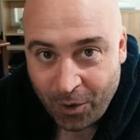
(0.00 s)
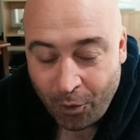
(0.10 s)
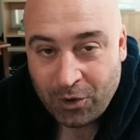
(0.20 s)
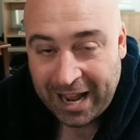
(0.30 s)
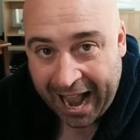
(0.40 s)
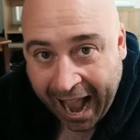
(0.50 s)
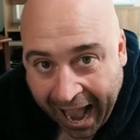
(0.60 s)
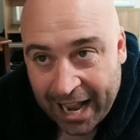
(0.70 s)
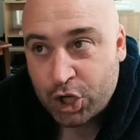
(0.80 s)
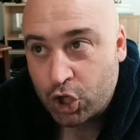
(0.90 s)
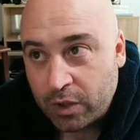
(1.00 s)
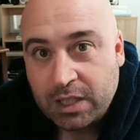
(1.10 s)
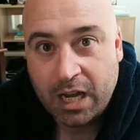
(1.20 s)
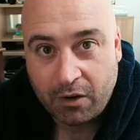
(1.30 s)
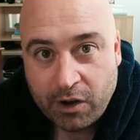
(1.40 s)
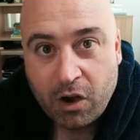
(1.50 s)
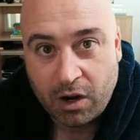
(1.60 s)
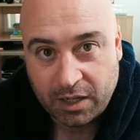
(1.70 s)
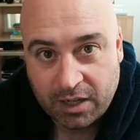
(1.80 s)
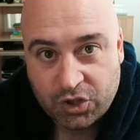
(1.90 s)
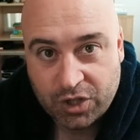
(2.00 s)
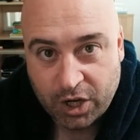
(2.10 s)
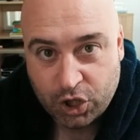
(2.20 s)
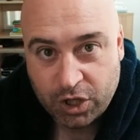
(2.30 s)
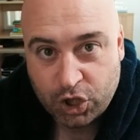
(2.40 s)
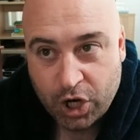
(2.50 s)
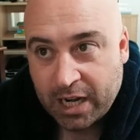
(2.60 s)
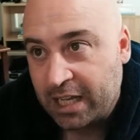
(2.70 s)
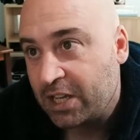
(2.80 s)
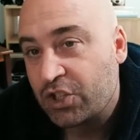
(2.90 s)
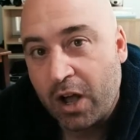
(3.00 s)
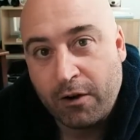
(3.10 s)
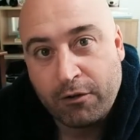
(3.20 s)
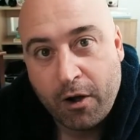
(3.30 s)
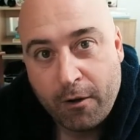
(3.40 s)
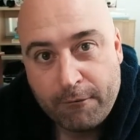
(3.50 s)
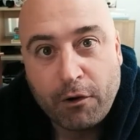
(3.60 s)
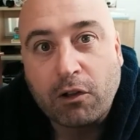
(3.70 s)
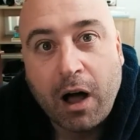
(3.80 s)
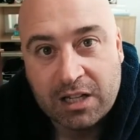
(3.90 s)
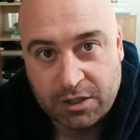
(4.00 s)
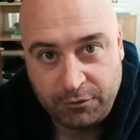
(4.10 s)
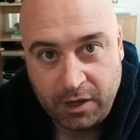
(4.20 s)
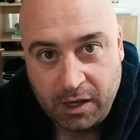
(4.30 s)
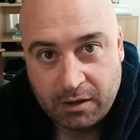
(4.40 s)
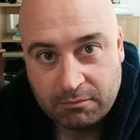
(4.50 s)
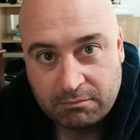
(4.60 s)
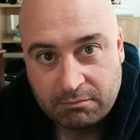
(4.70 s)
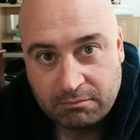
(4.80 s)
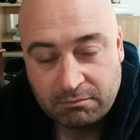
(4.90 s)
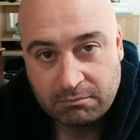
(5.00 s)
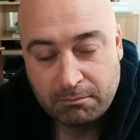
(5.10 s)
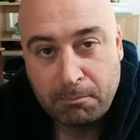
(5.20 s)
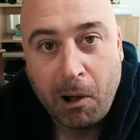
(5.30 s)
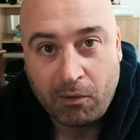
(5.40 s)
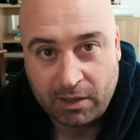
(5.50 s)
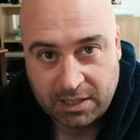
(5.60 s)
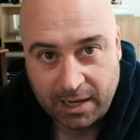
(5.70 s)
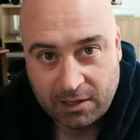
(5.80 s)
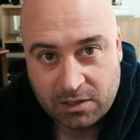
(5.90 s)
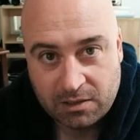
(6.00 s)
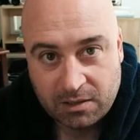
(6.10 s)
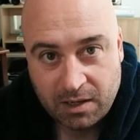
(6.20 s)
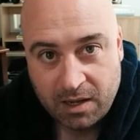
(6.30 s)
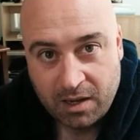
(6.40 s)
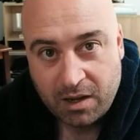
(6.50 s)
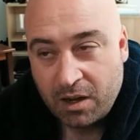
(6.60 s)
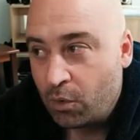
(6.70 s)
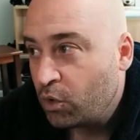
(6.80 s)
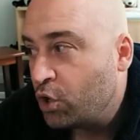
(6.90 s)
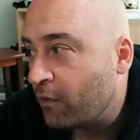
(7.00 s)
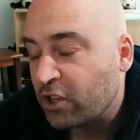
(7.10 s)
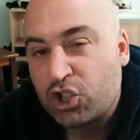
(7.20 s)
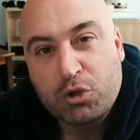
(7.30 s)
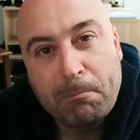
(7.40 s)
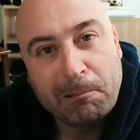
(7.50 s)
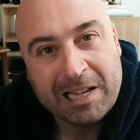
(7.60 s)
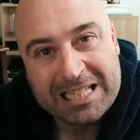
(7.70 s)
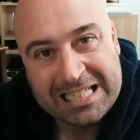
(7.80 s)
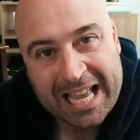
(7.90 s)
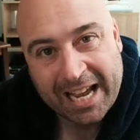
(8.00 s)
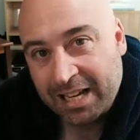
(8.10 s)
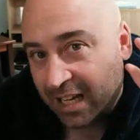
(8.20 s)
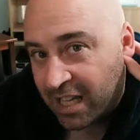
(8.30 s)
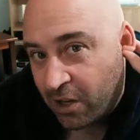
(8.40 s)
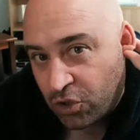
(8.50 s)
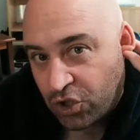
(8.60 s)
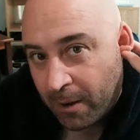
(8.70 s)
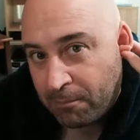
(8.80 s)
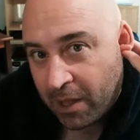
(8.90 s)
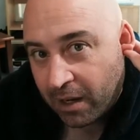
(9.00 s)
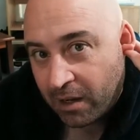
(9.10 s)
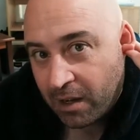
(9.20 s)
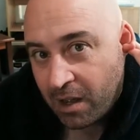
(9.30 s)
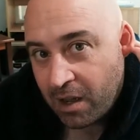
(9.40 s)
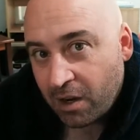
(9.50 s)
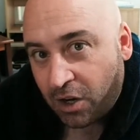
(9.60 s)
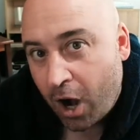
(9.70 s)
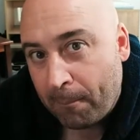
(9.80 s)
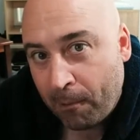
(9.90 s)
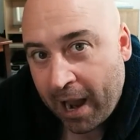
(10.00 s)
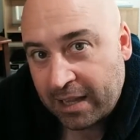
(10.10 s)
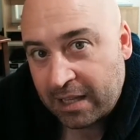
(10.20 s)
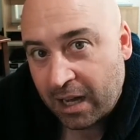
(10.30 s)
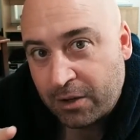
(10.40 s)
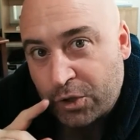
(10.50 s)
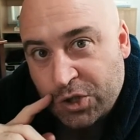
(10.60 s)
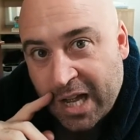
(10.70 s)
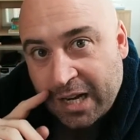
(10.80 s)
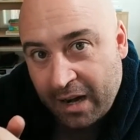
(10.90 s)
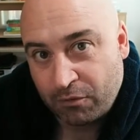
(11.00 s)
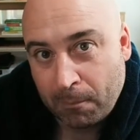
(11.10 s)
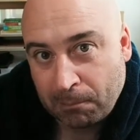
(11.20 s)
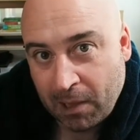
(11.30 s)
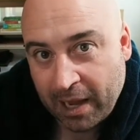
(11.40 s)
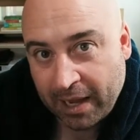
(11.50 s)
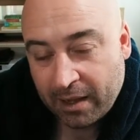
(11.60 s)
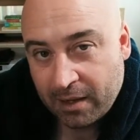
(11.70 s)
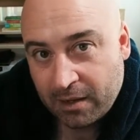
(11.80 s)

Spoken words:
or to actually carry on a discussion in Chinese of philosophy, politics. You have a split second to hear something, comprehend it, understand it, and reply